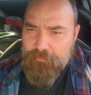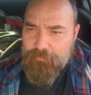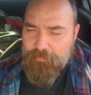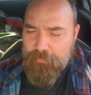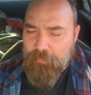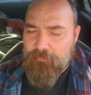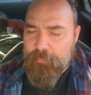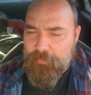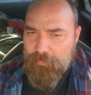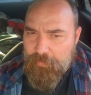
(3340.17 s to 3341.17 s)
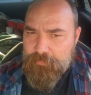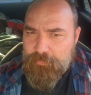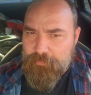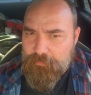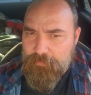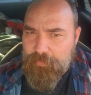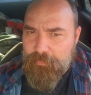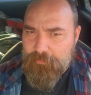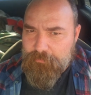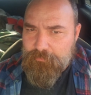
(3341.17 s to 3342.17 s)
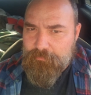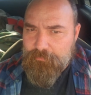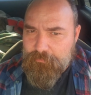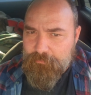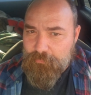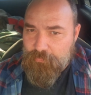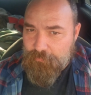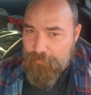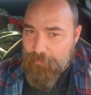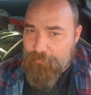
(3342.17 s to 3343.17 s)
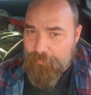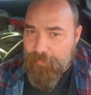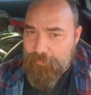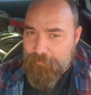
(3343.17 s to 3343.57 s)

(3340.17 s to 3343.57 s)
the government allows you to do that. Just remember that.